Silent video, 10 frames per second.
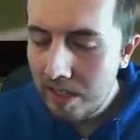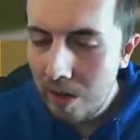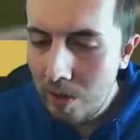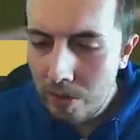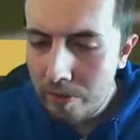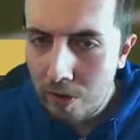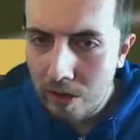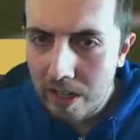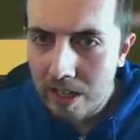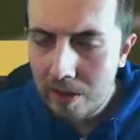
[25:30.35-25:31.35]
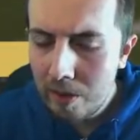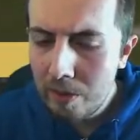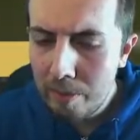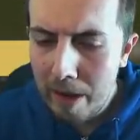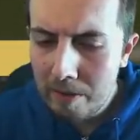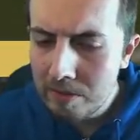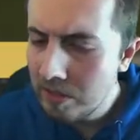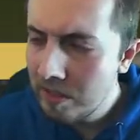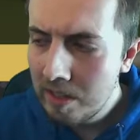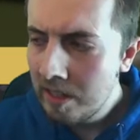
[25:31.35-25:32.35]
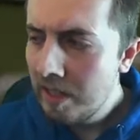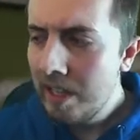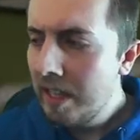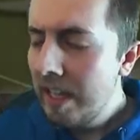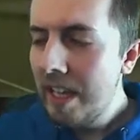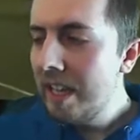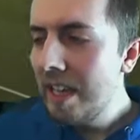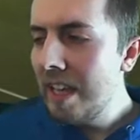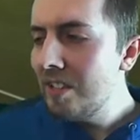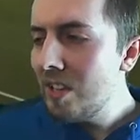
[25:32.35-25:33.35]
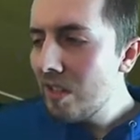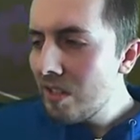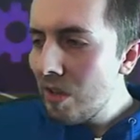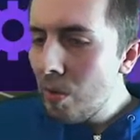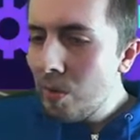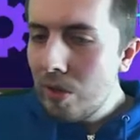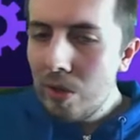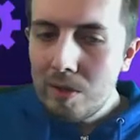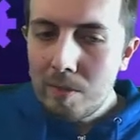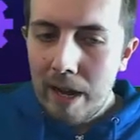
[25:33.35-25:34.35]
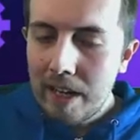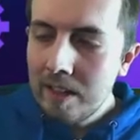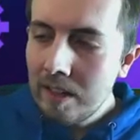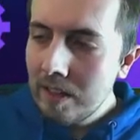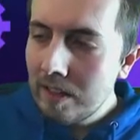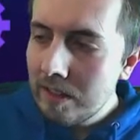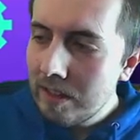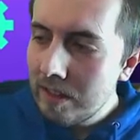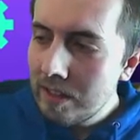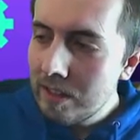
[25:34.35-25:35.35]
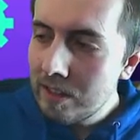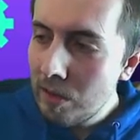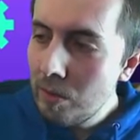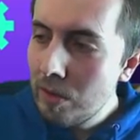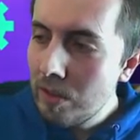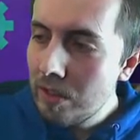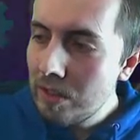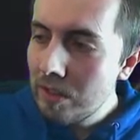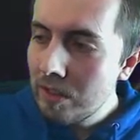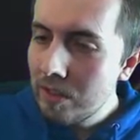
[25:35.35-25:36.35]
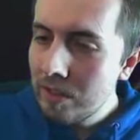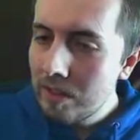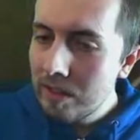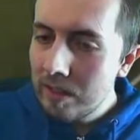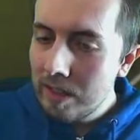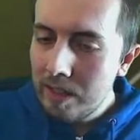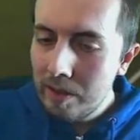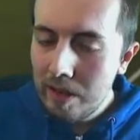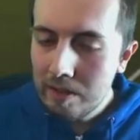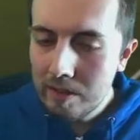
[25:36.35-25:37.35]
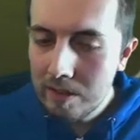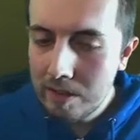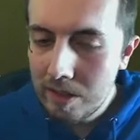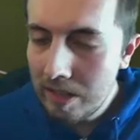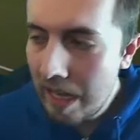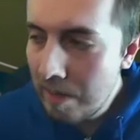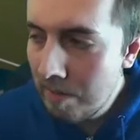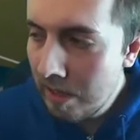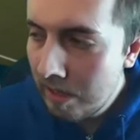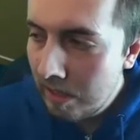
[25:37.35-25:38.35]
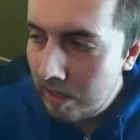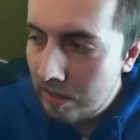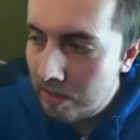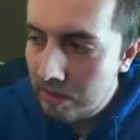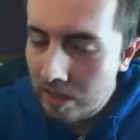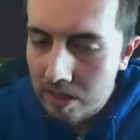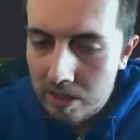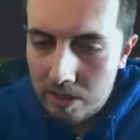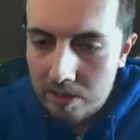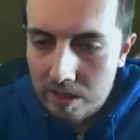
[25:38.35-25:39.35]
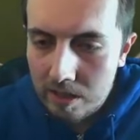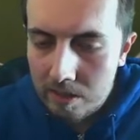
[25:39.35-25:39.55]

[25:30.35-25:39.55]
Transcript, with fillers: On the volley, on the bounce. He's just so good, man. So good. And there we go. Another game done and dusted.